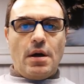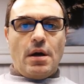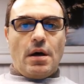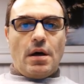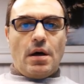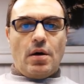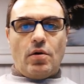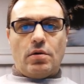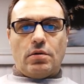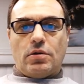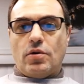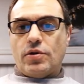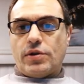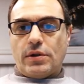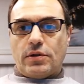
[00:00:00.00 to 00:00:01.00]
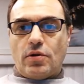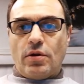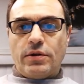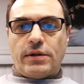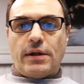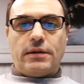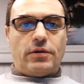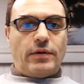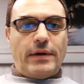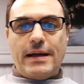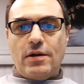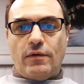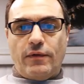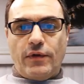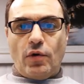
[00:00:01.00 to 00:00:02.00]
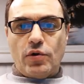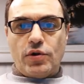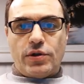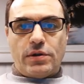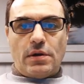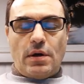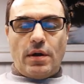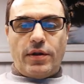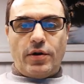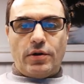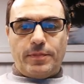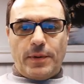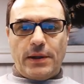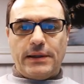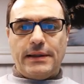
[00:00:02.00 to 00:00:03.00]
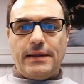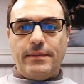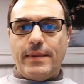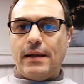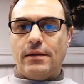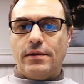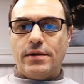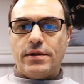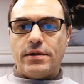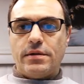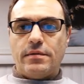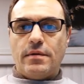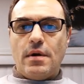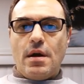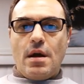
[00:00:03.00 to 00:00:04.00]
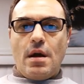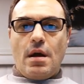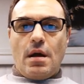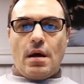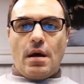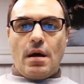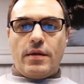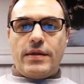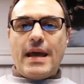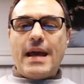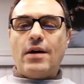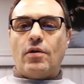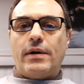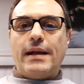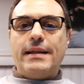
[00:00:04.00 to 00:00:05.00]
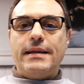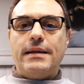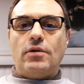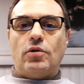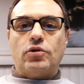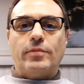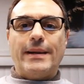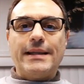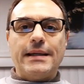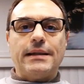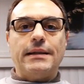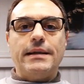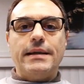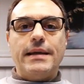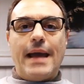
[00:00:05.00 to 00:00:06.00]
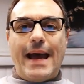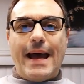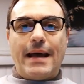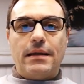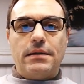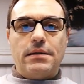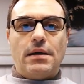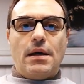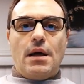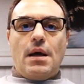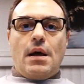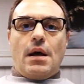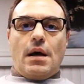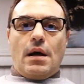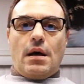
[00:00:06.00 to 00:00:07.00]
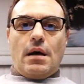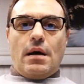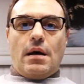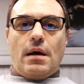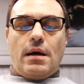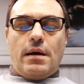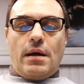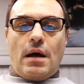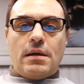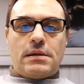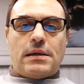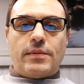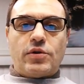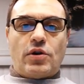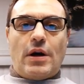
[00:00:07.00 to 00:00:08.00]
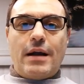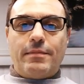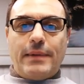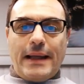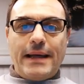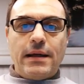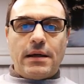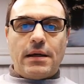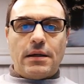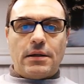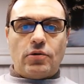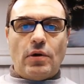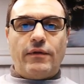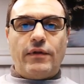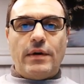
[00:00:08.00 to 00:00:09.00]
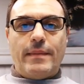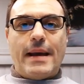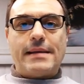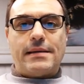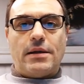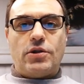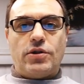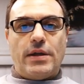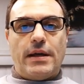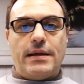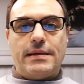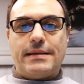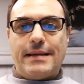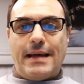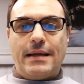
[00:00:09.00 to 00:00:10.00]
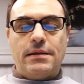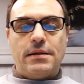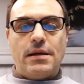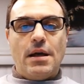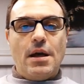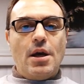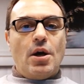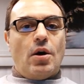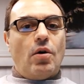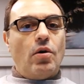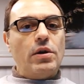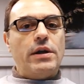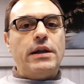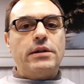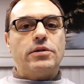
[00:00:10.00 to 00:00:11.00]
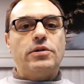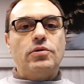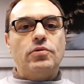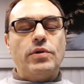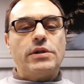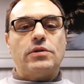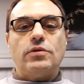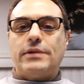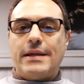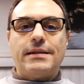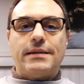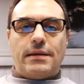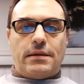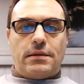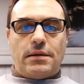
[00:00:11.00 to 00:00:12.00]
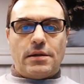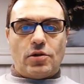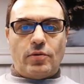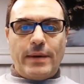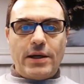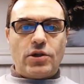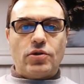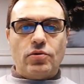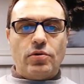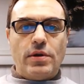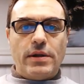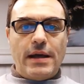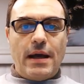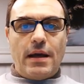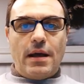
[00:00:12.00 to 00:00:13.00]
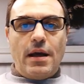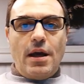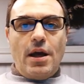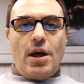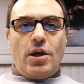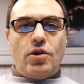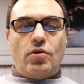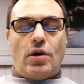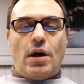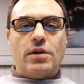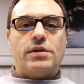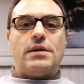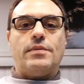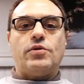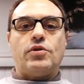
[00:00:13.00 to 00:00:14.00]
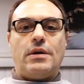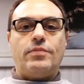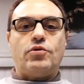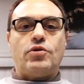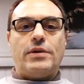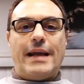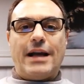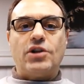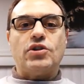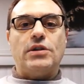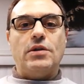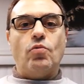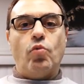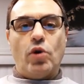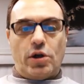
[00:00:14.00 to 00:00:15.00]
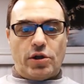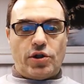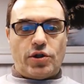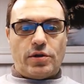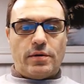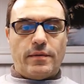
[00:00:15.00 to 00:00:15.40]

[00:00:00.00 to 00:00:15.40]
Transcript: or Constant Contact or any of those third-party mailers, they already automatically add an unsubscribe link to every message that is sent. All you need to do is to test it. So make sure that your unsubscription actually works.